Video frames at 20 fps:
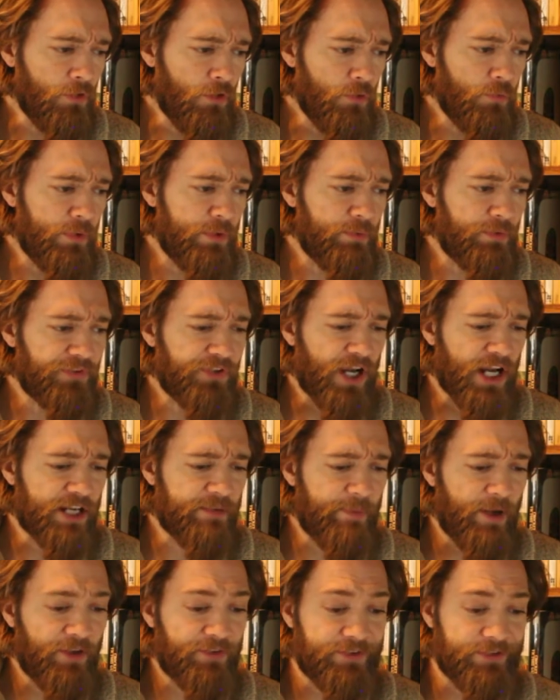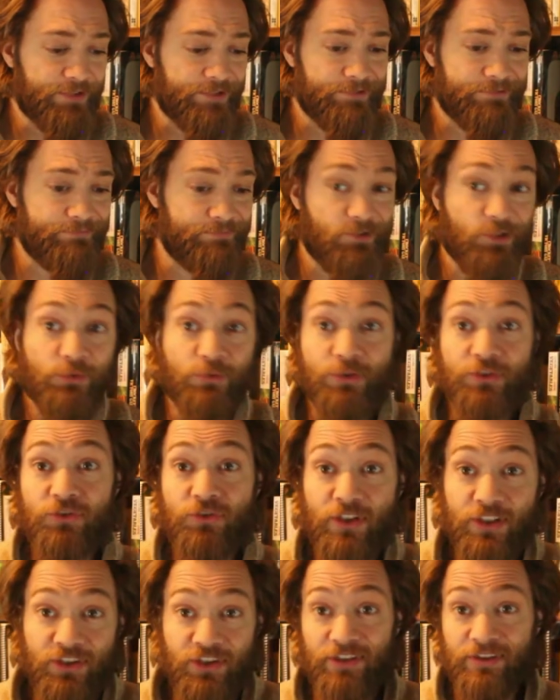We will talk about the new
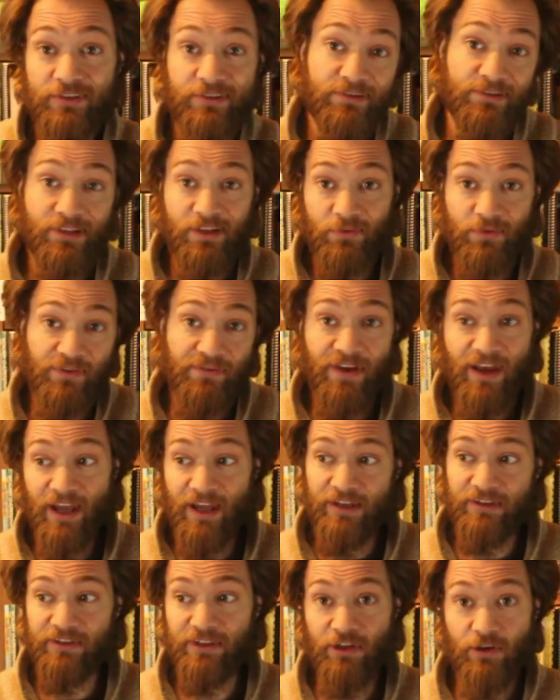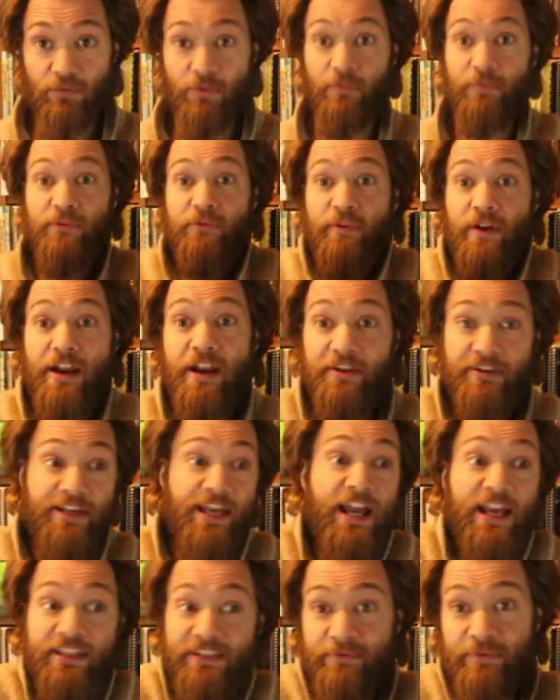restrictions that we've had, you know, when we run out of
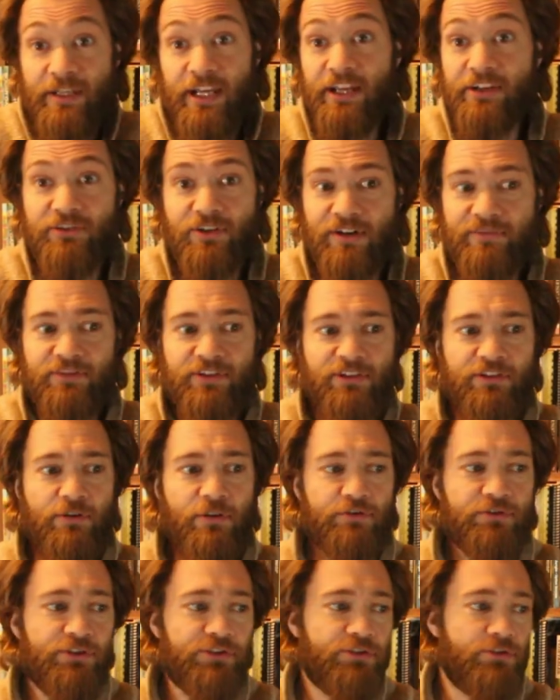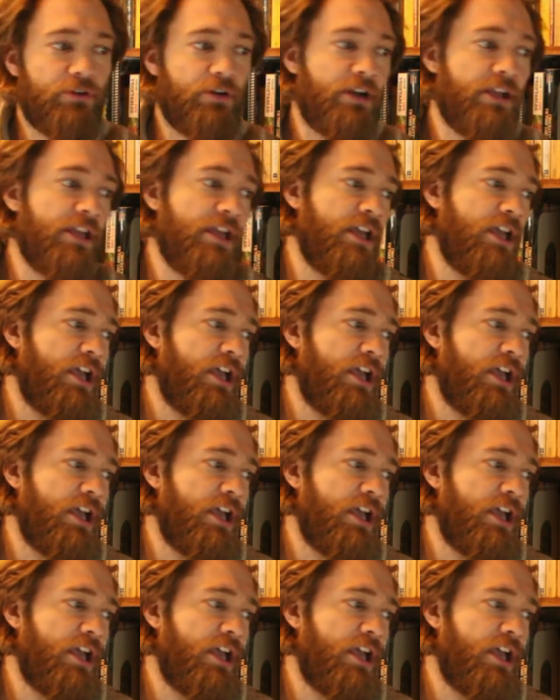gas and we can't drive to the grocery store.